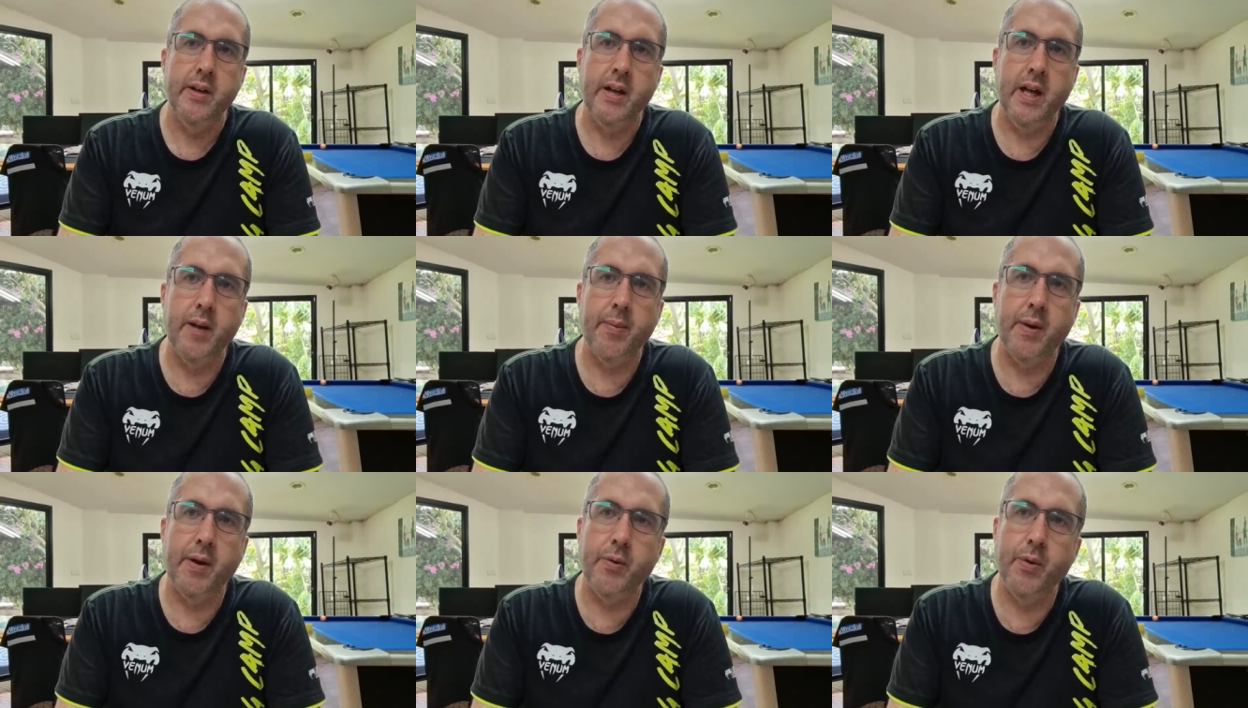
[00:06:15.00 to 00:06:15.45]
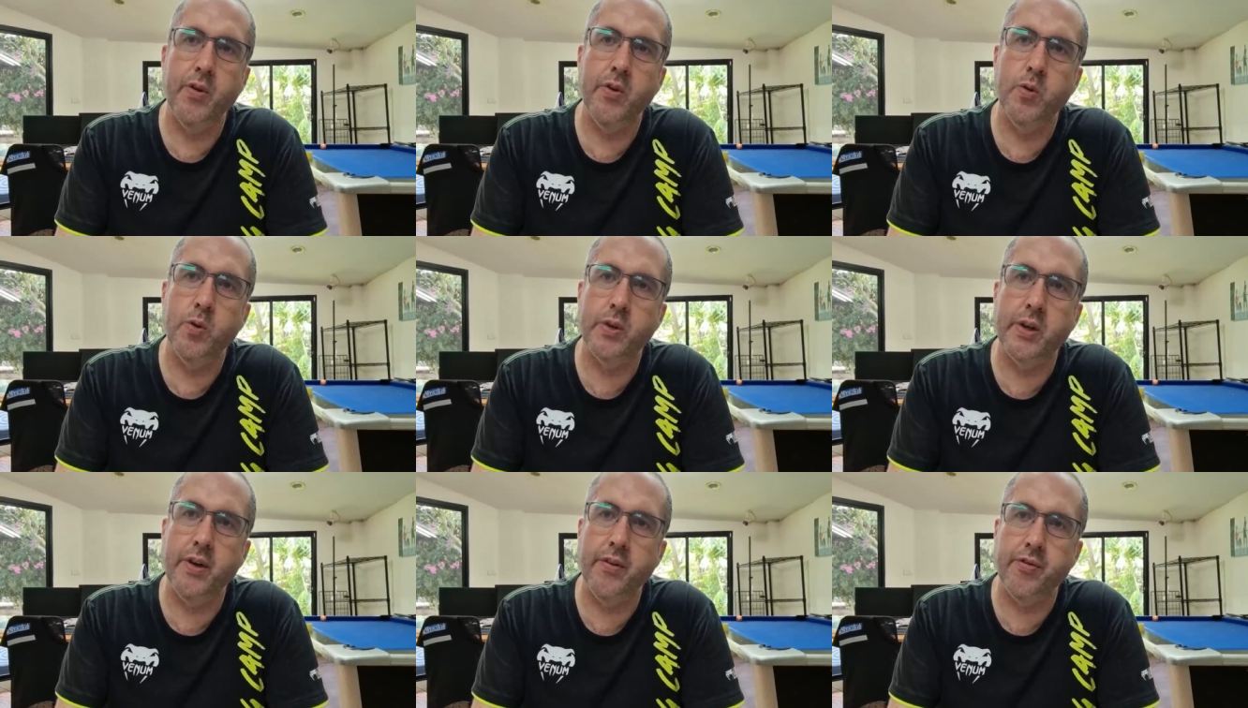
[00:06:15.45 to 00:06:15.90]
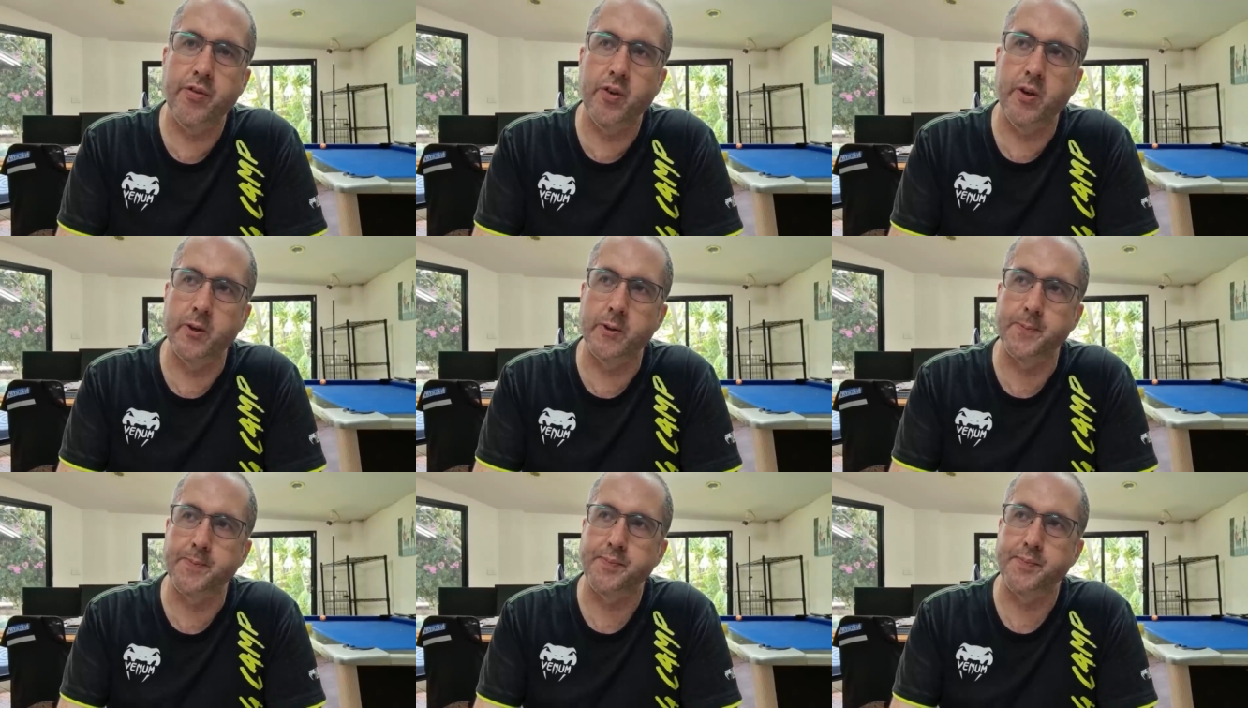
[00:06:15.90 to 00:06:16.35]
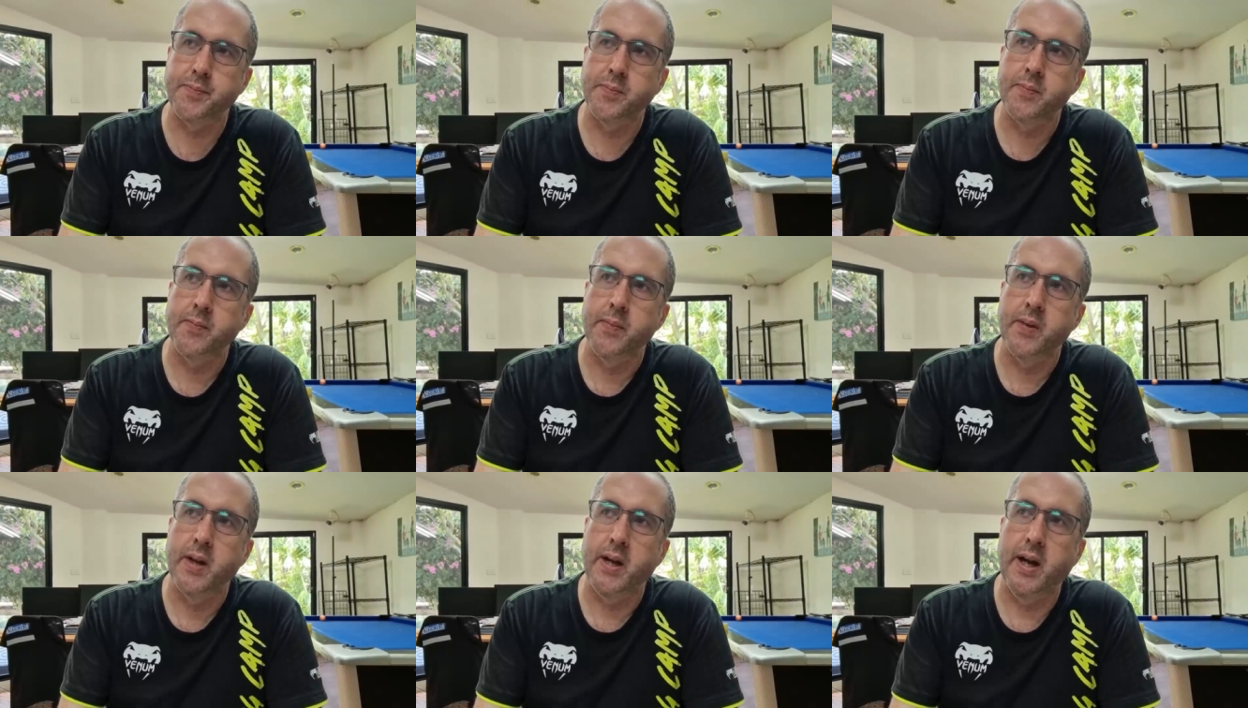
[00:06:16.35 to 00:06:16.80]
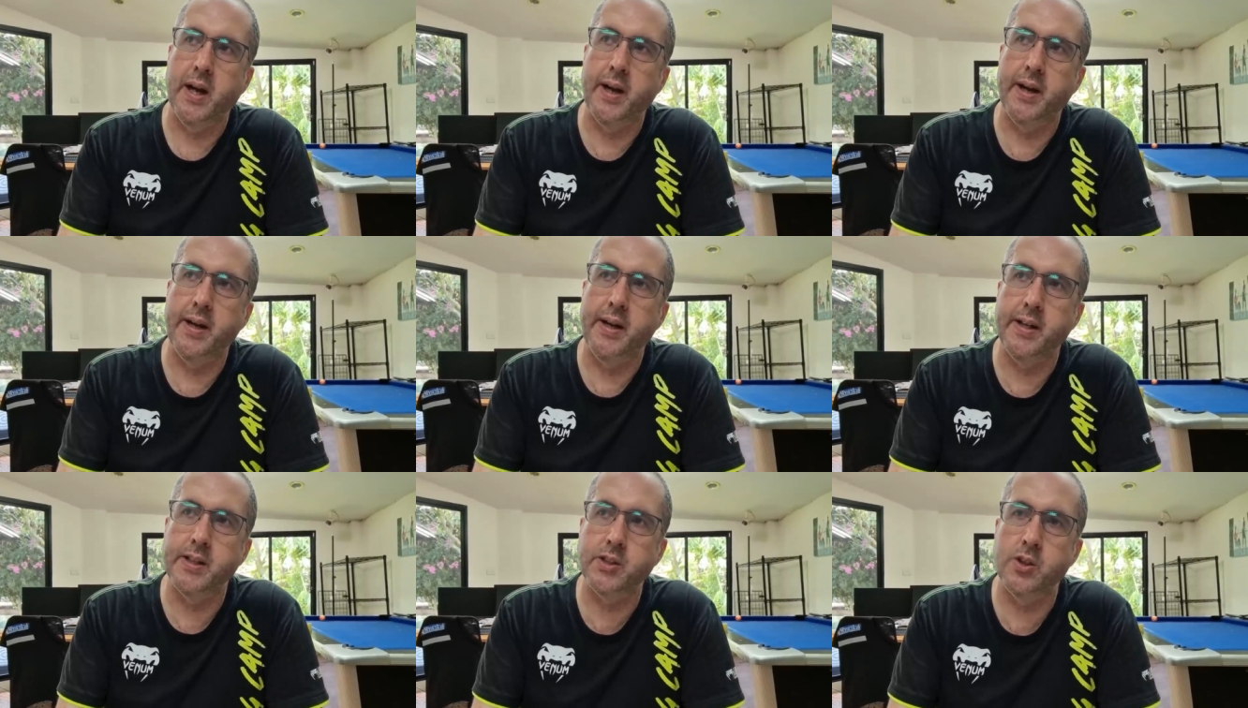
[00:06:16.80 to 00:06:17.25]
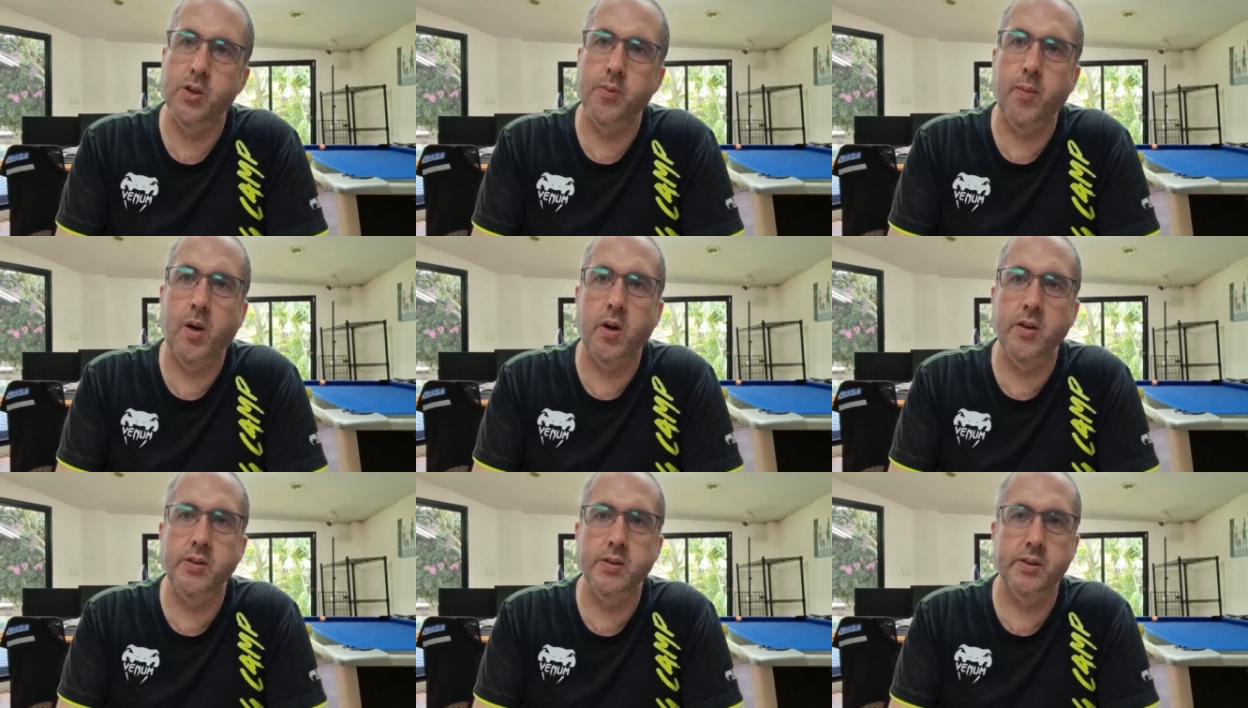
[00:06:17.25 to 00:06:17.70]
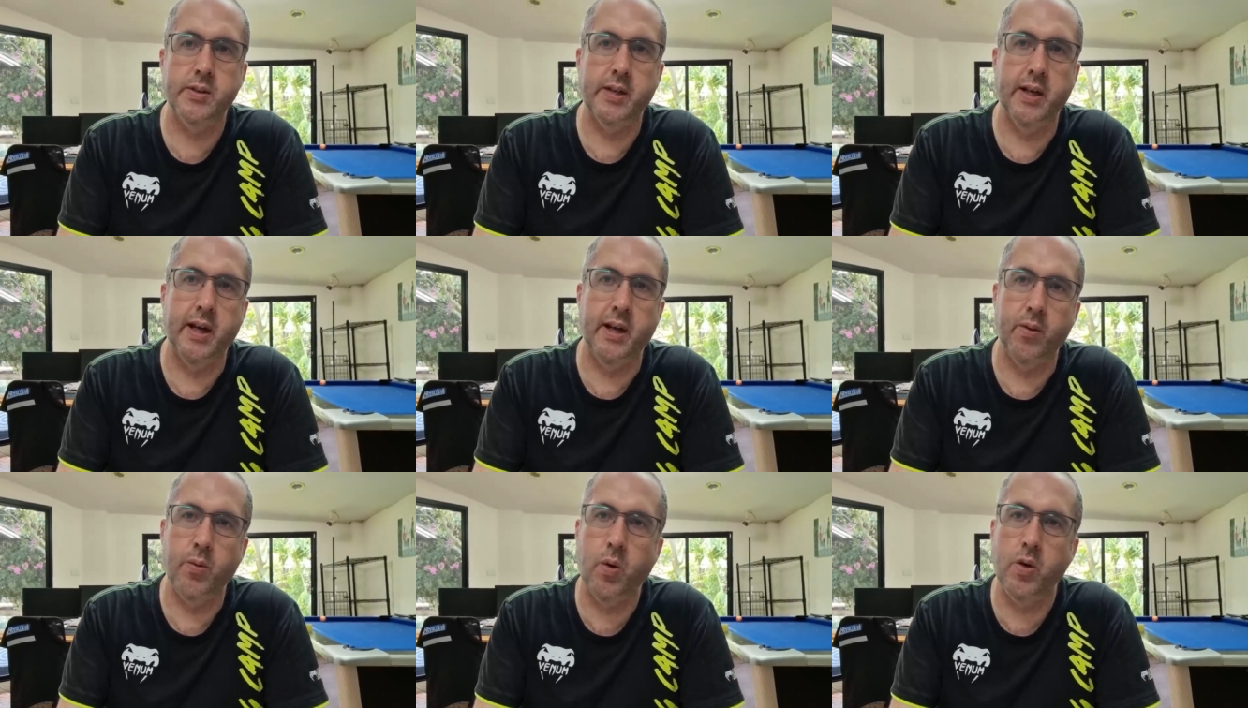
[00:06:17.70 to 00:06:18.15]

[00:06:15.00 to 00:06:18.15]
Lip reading: Yeah, but we're all different. And it's your mindset.